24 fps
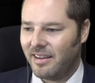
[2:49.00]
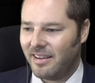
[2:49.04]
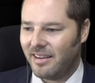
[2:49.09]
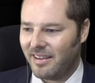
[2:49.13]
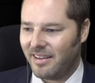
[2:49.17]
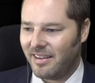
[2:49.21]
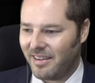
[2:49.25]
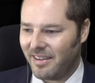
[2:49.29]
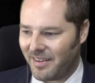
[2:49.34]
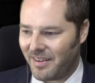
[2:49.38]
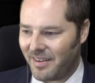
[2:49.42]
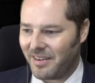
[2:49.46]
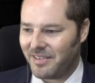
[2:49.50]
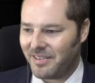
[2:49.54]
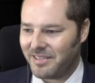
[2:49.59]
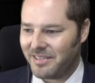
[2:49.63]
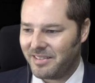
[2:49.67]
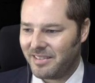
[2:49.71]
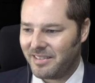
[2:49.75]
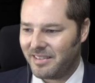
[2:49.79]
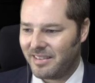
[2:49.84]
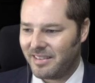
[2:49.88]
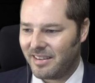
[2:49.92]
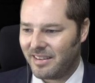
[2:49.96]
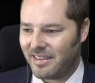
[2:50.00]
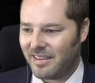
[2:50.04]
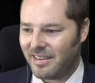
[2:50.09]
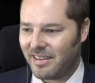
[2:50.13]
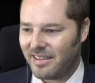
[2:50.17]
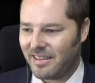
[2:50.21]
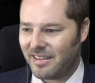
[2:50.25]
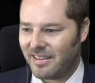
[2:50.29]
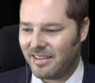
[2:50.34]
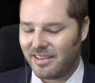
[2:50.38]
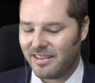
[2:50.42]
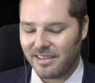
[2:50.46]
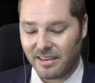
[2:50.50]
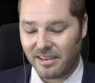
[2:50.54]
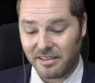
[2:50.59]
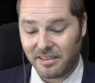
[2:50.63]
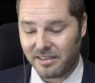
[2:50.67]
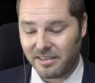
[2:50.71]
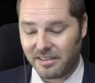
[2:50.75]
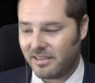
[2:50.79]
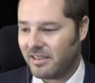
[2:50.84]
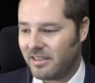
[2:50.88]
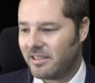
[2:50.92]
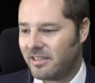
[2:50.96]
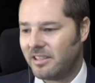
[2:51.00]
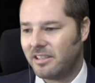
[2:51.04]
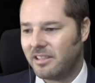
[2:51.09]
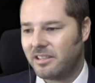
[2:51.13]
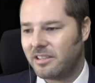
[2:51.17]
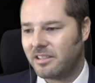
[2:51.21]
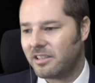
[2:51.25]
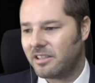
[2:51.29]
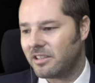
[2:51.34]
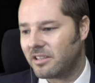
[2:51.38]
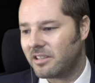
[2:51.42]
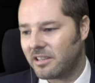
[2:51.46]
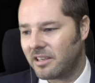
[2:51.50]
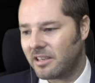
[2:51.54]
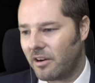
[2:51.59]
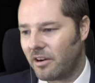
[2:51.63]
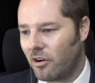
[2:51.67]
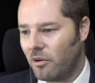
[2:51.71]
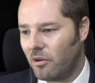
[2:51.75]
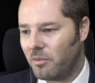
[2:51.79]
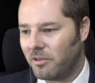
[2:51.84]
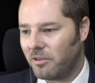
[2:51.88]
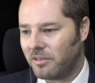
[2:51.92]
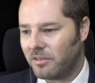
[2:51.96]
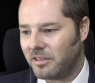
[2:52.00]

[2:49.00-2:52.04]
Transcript: You know, yeah. th I, this is just terrible.